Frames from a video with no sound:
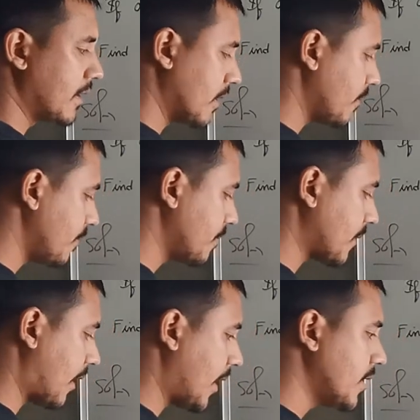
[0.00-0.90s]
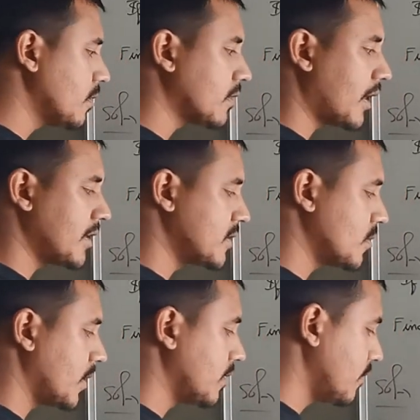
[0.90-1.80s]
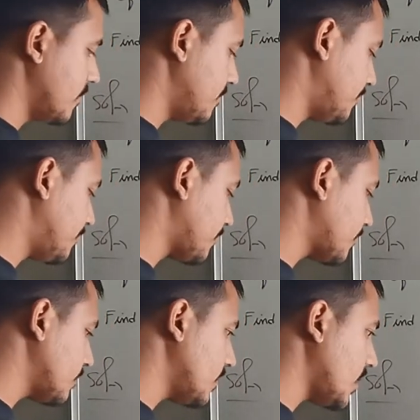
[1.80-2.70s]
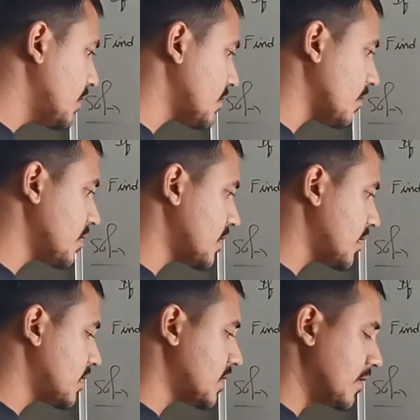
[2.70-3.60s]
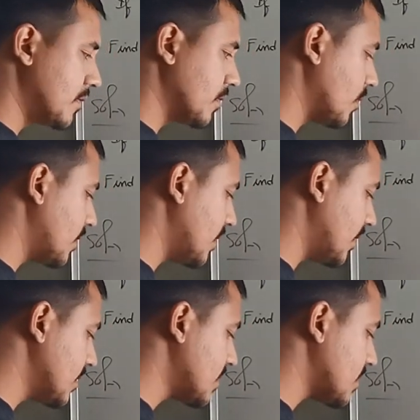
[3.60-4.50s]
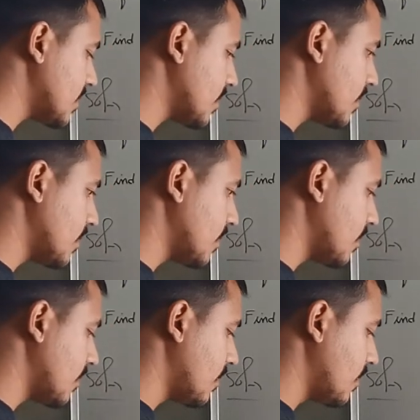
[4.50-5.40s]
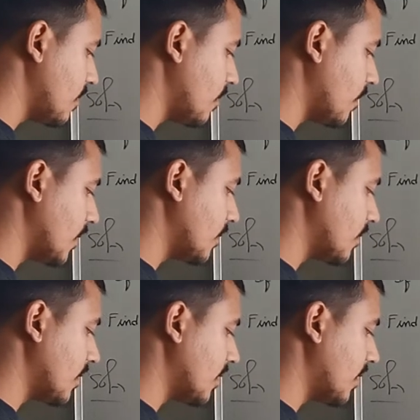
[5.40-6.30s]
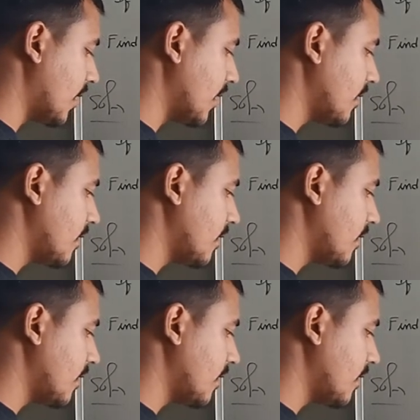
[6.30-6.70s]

cap. I dot I is 1. So 6 into 20 is 120 I.